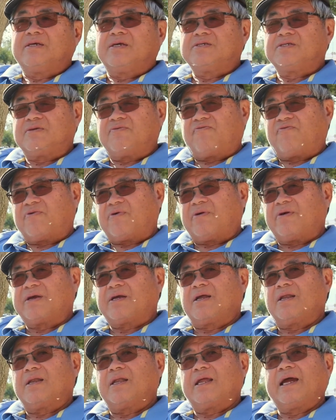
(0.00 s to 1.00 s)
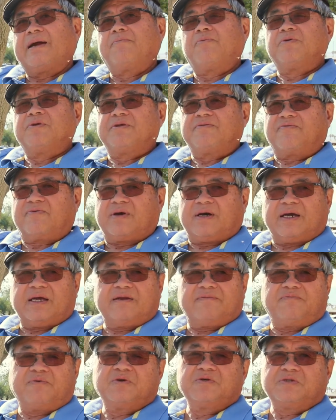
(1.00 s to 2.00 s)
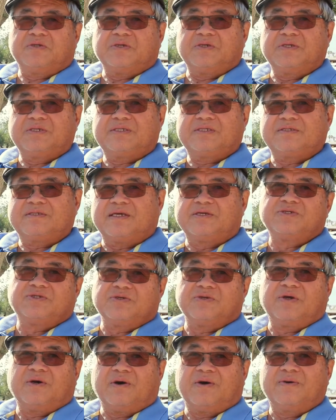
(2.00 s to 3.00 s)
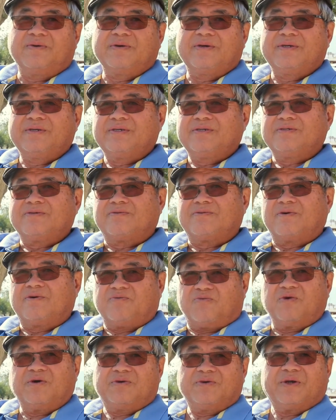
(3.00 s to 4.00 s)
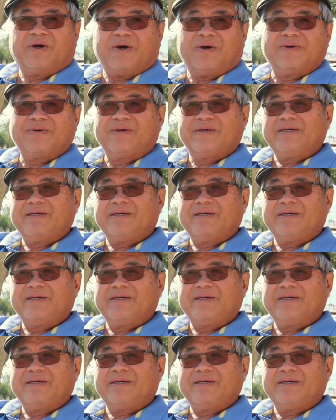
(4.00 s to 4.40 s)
This is a very collaborative kind of business, as you know, or will know.